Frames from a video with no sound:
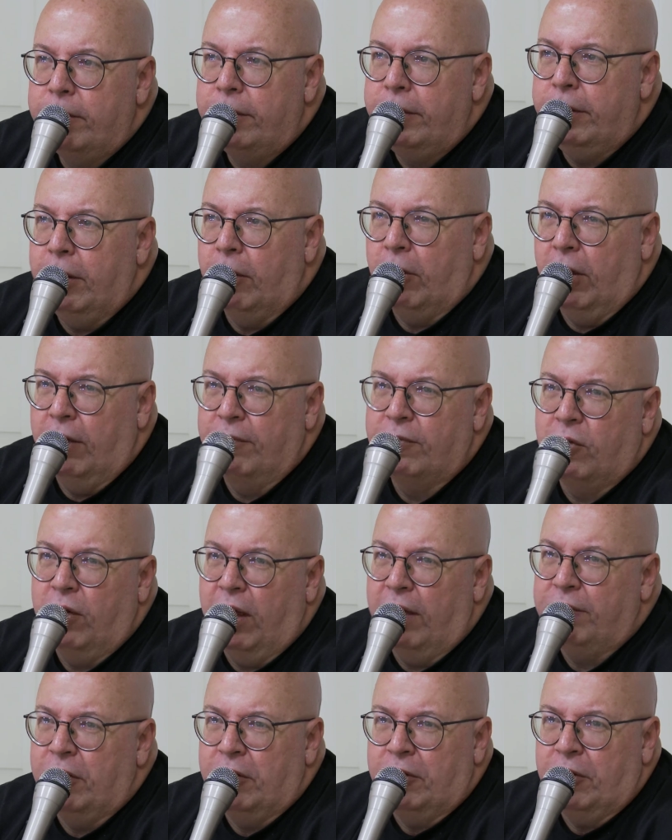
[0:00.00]

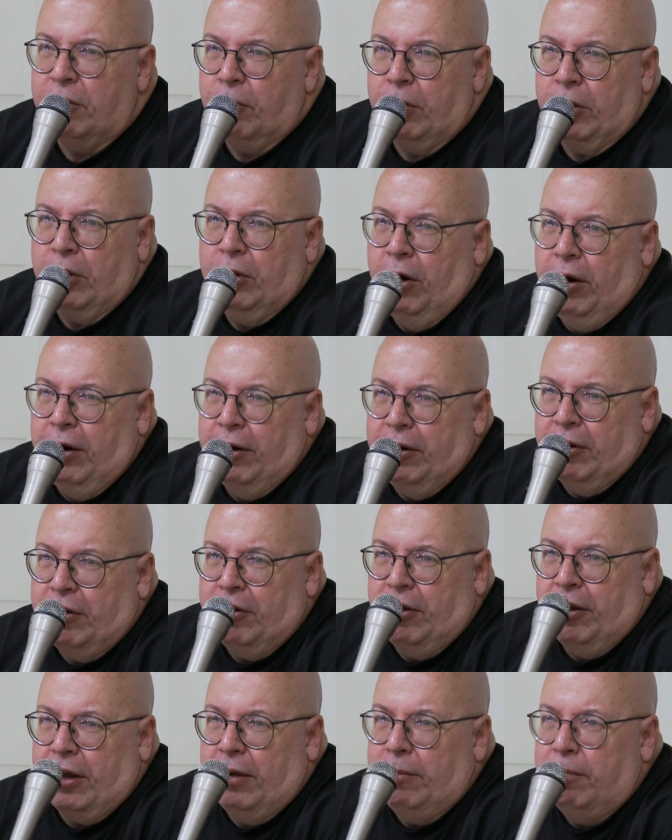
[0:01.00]
Lovecraft isn't regarded
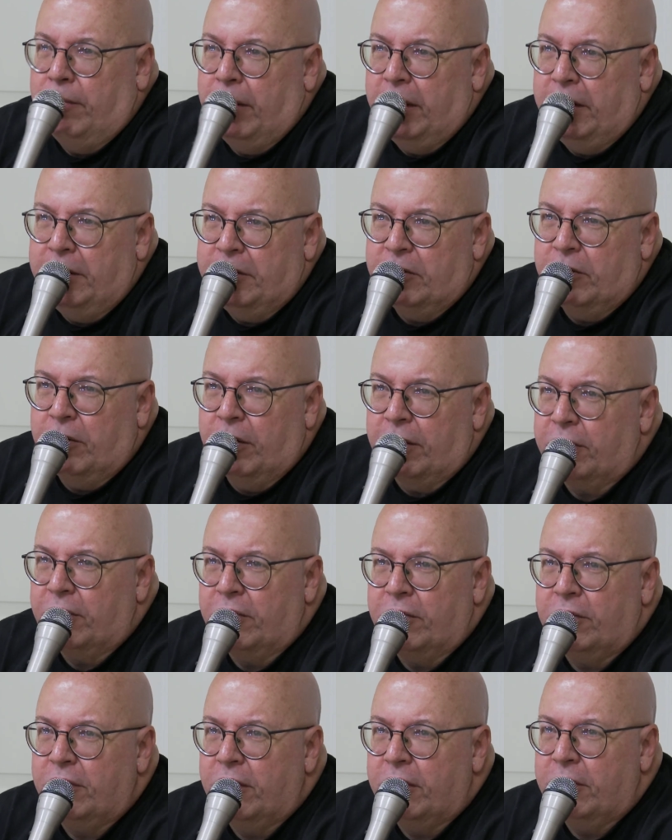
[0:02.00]
as a major
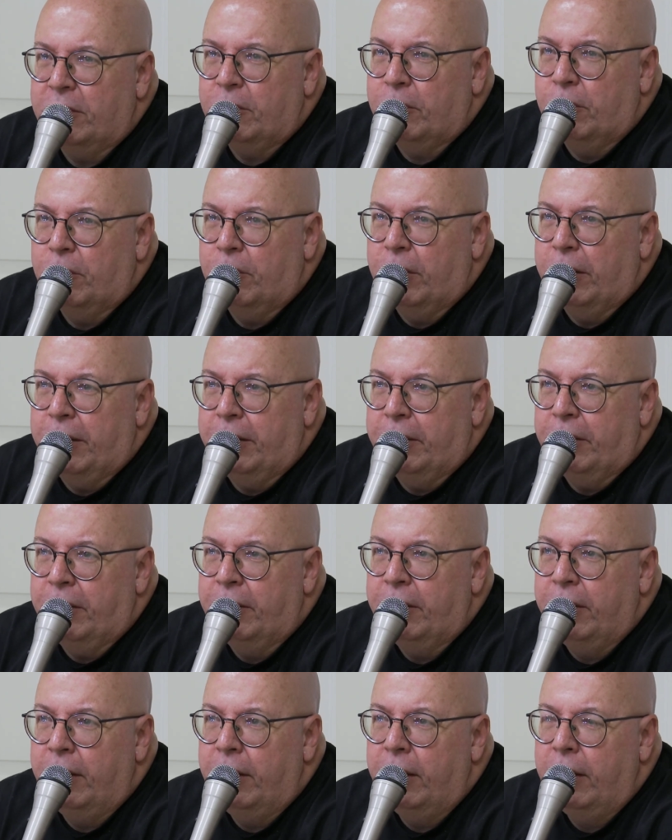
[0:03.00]
existential writer,